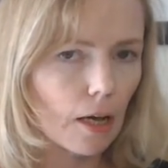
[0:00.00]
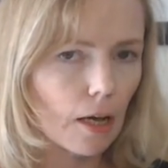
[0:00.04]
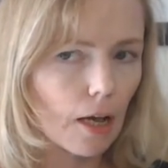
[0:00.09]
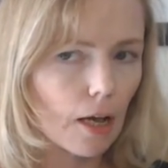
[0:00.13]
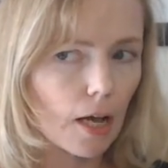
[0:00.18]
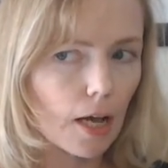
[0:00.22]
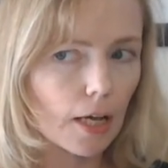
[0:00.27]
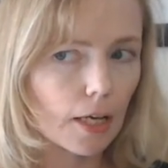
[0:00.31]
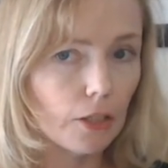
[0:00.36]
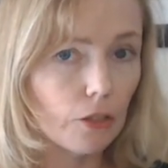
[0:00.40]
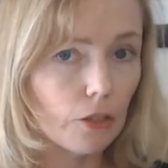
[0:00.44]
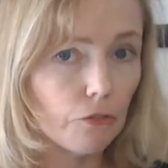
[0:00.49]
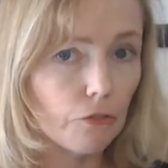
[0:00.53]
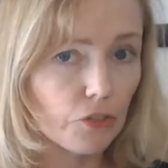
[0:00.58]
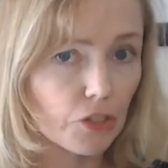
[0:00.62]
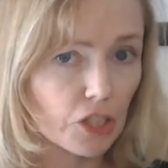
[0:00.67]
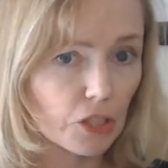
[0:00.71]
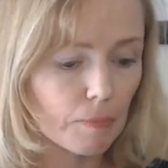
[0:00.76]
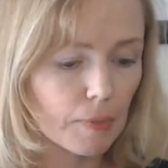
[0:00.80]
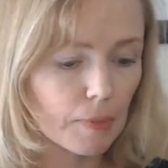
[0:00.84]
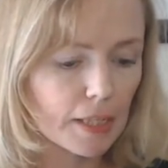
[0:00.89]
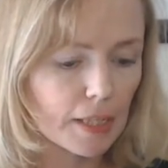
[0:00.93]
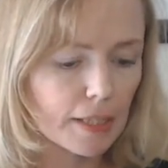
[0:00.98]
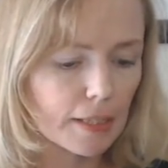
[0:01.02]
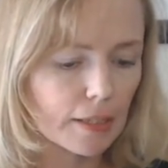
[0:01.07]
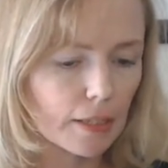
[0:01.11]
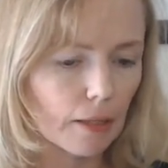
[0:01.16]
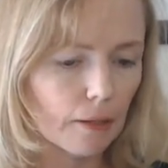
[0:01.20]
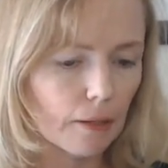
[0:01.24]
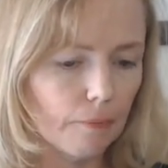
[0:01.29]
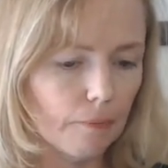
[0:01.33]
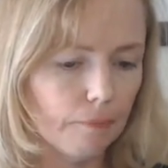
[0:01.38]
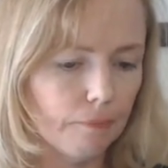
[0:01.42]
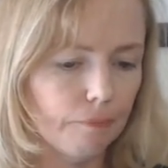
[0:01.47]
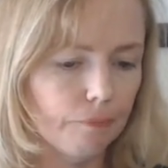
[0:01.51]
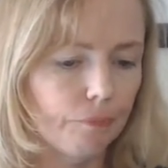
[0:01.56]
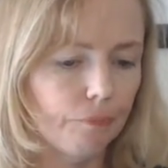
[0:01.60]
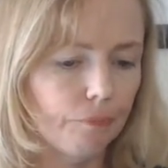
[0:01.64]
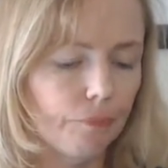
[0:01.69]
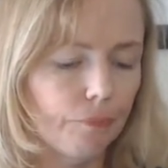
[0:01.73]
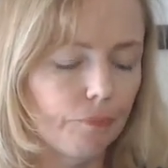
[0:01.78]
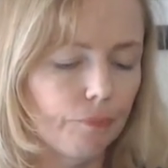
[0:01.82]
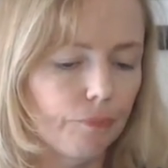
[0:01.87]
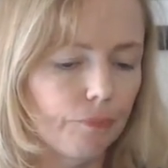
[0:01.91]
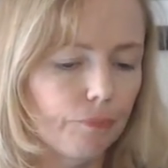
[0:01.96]
You've just missed her.
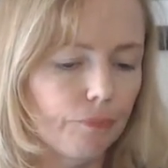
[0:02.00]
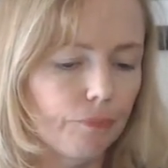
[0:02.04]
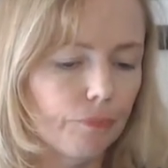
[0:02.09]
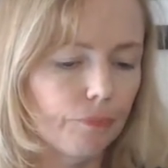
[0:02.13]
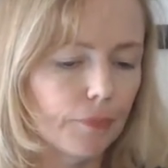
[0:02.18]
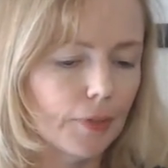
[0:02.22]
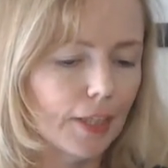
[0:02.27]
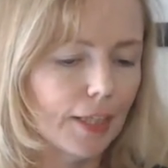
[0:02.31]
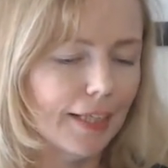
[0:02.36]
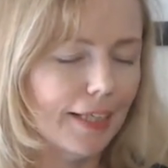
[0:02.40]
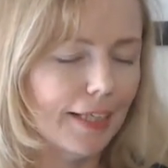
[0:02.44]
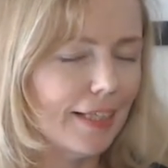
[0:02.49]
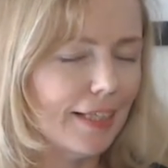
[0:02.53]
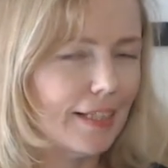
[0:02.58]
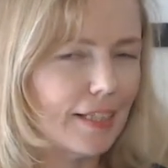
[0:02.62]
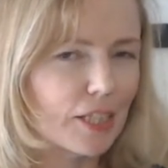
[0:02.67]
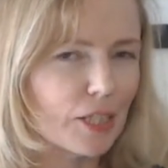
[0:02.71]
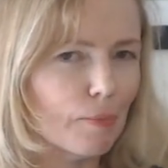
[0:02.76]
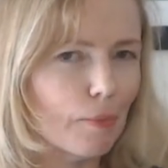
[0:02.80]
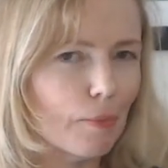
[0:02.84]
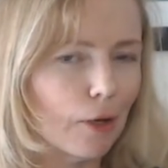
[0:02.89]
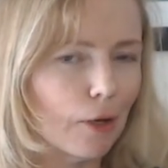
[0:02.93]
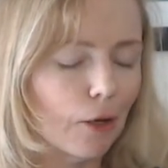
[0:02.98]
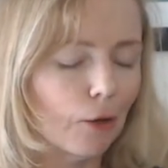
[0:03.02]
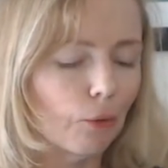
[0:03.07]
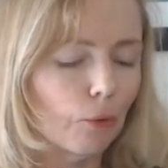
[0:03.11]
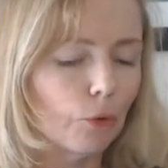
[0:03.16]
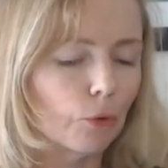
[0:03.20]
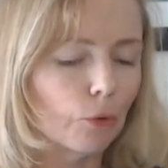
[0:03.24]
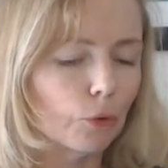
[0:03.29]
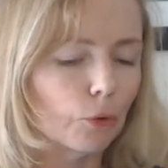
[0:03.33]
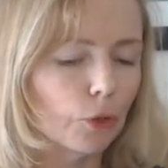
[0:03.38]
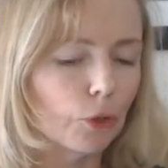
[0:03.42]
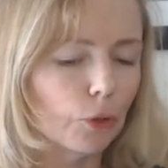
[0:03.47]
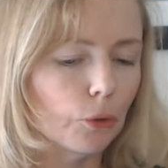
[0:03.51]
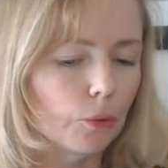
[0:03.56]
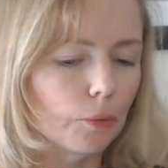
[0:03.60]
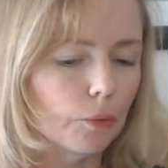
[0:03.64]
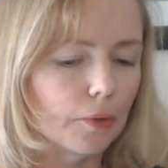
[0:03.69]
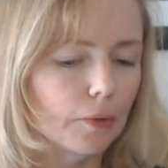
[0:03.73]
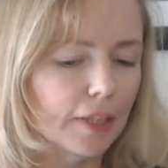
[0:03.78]
His smile grew